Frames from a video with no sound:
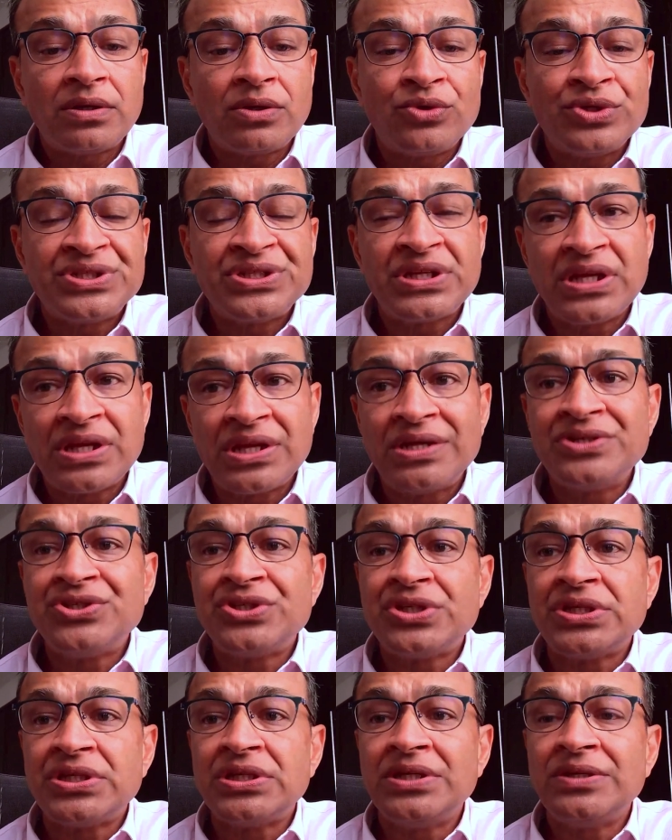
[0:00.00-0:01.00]
Origin
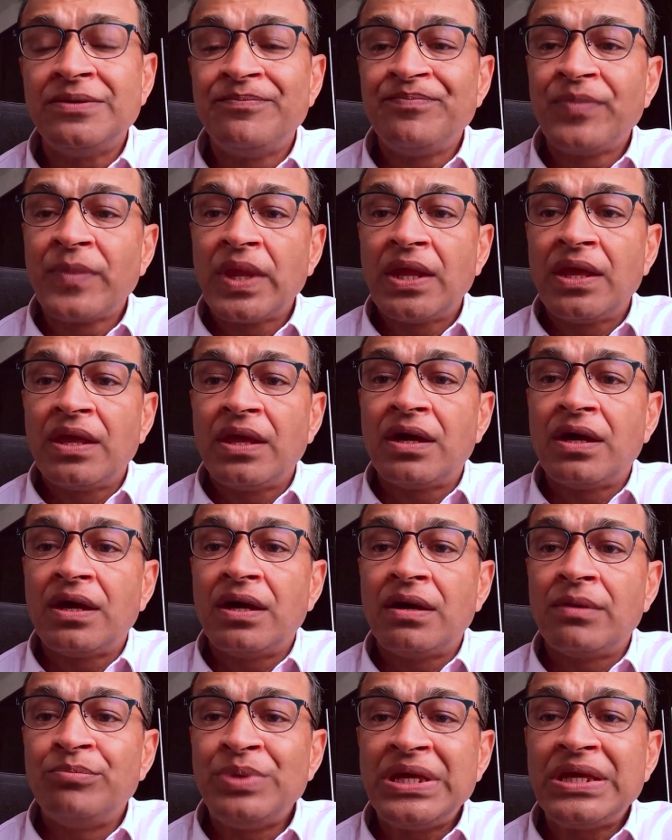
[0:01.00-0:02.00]
Energy,
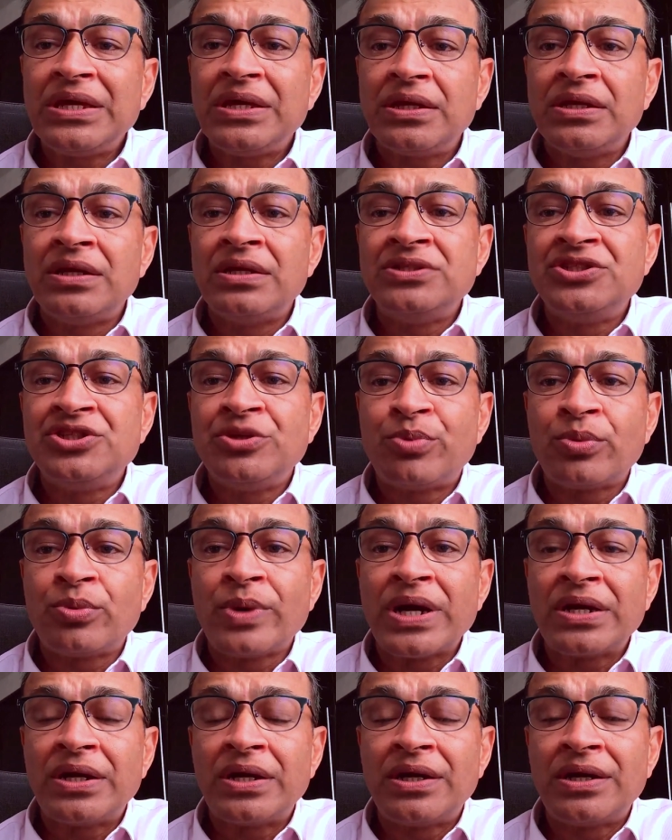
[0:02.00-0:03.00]
being an energy
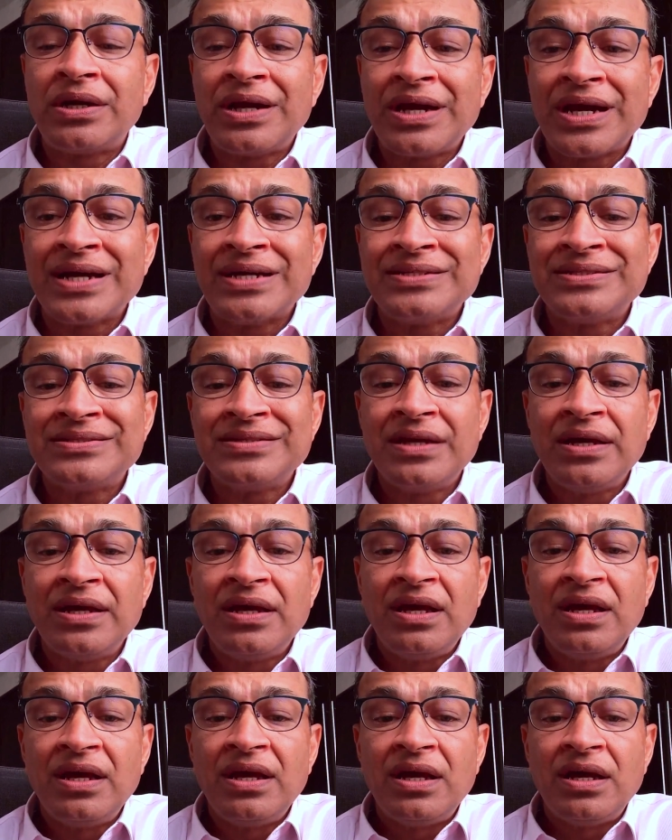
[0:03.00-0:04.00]
provider, has
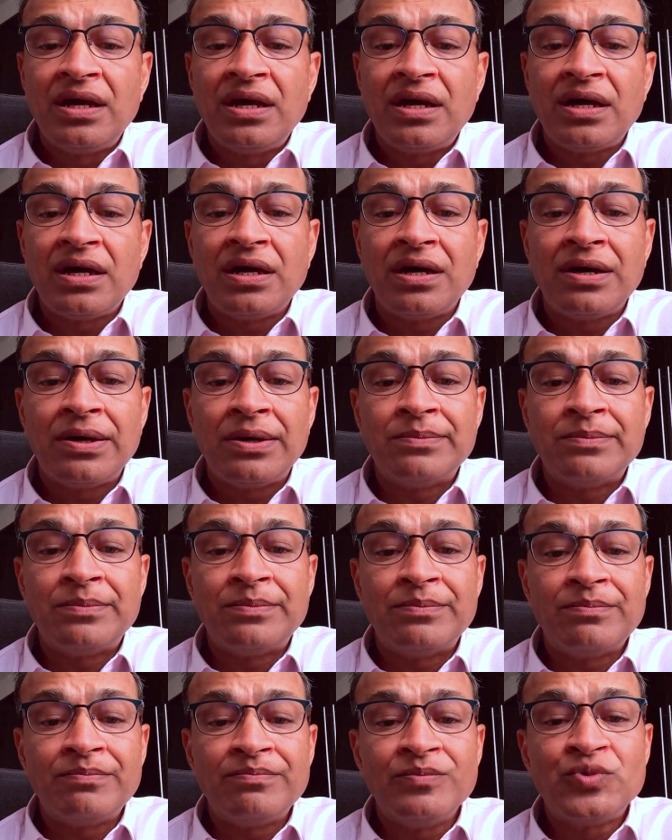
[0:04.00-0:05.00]

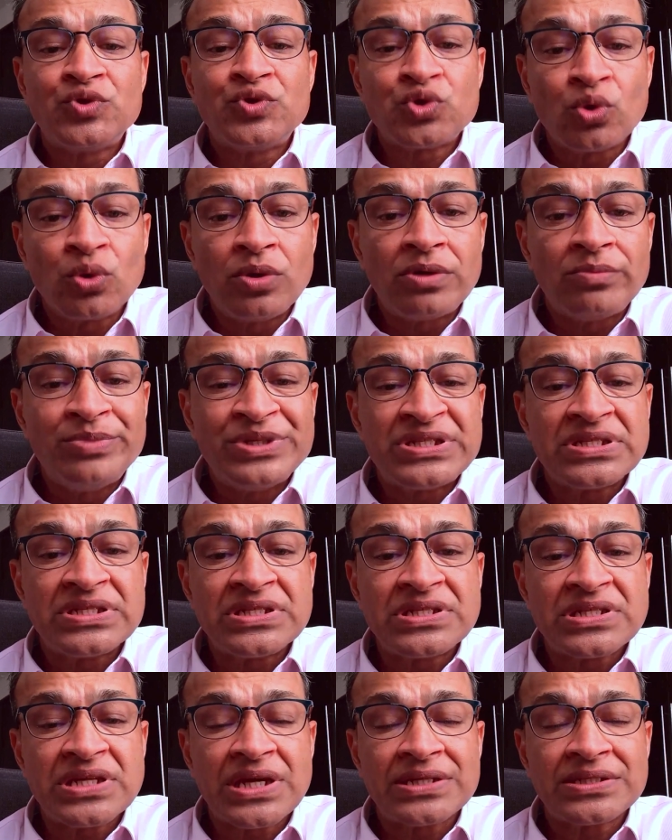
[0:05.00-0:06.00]
solar
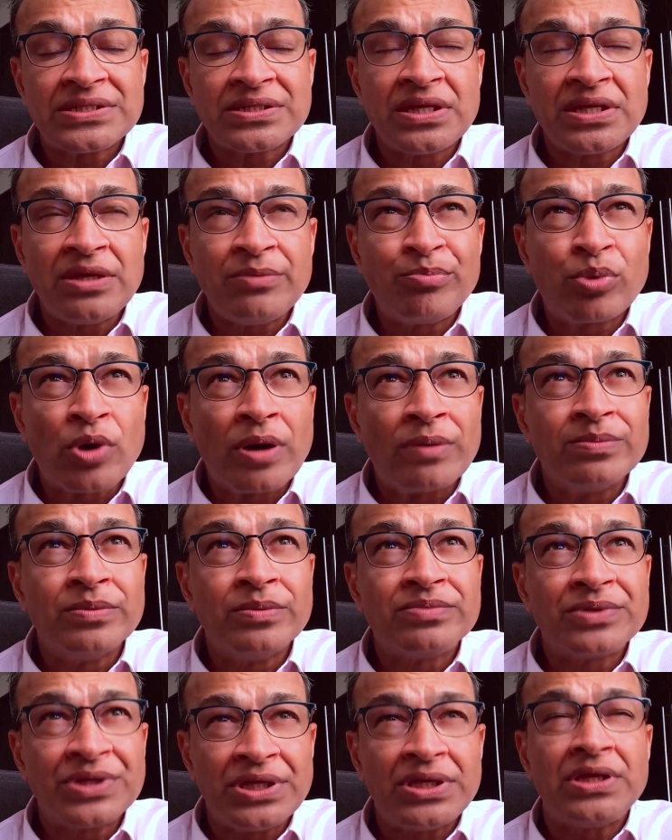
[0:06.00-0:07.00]
business as a key
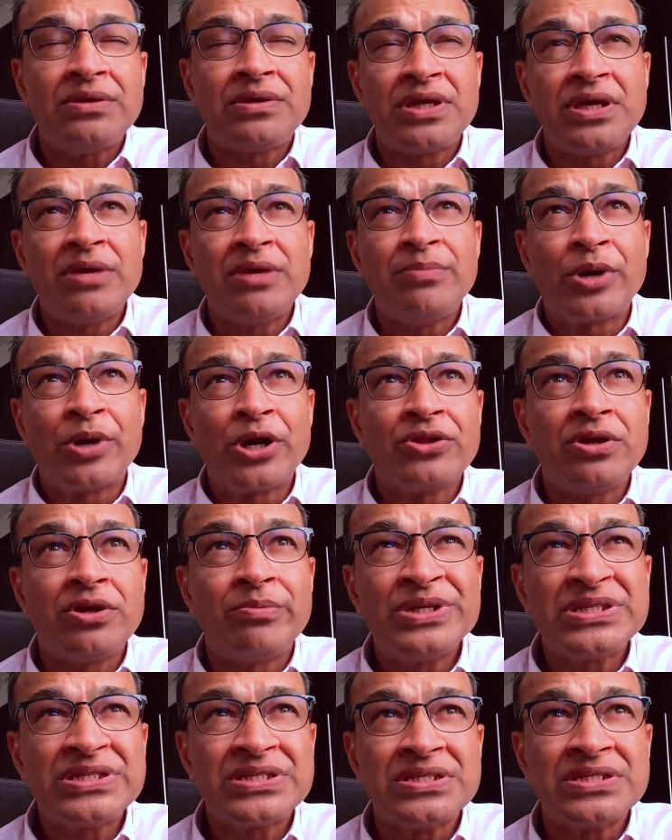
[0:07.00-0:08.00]
part of their
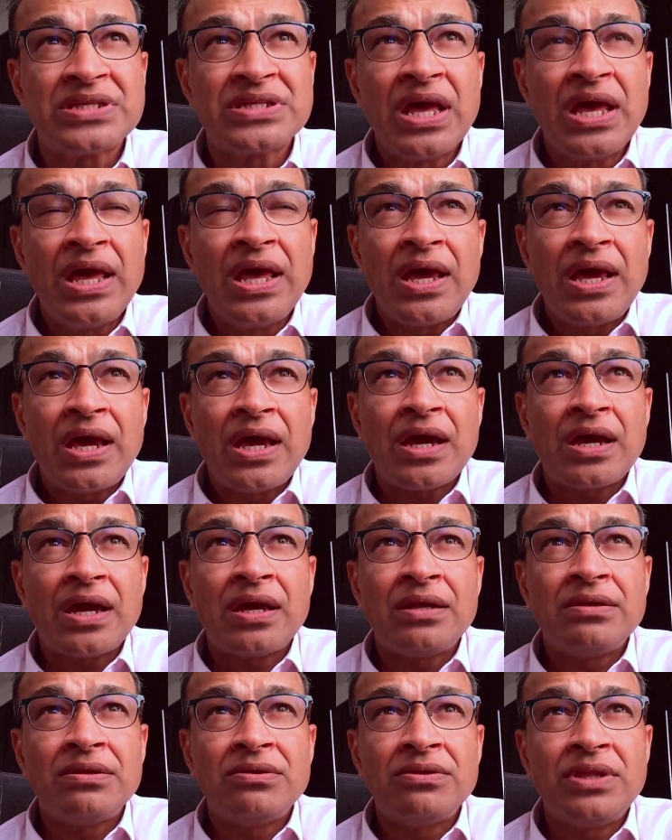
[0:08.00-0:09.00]
business,
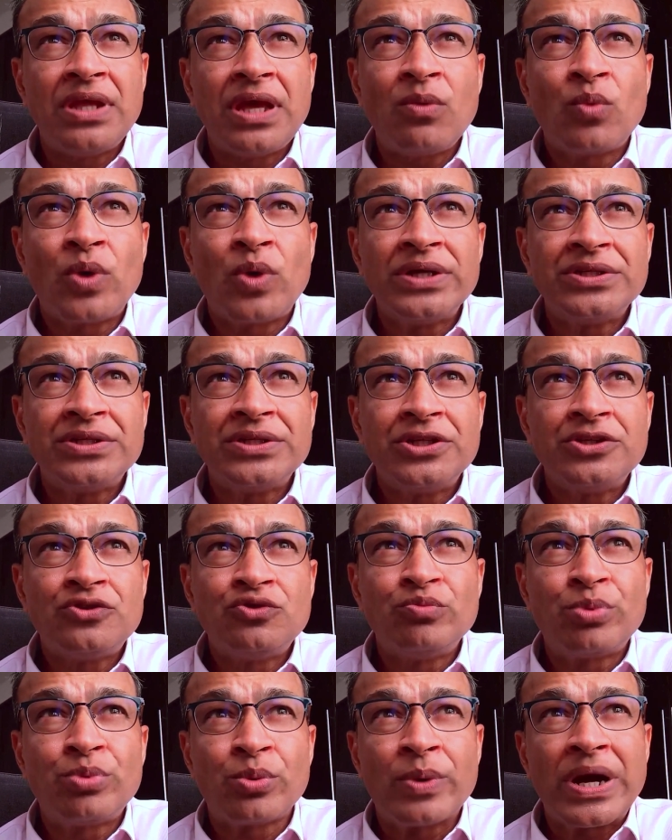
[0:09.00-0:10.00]
and they wanted
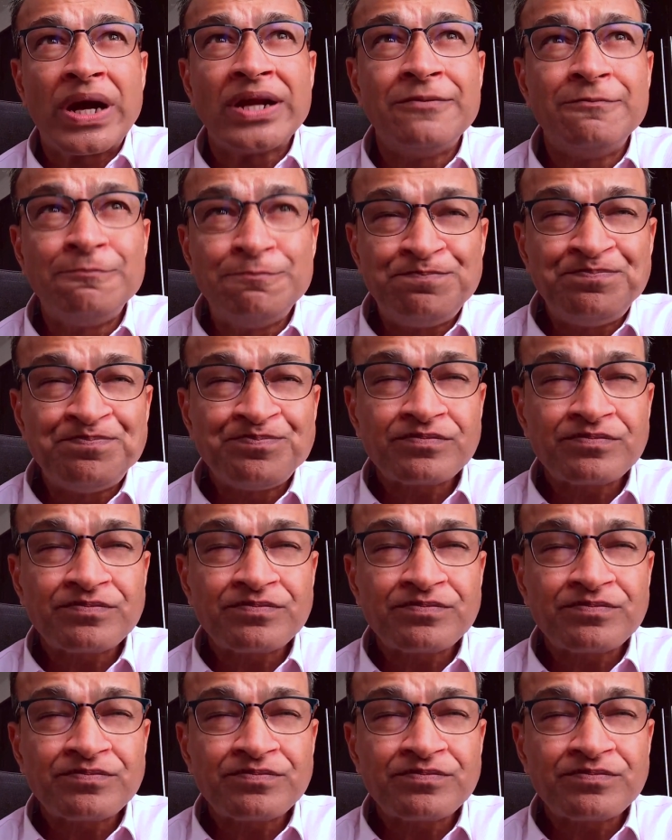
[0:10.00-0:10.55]
to provide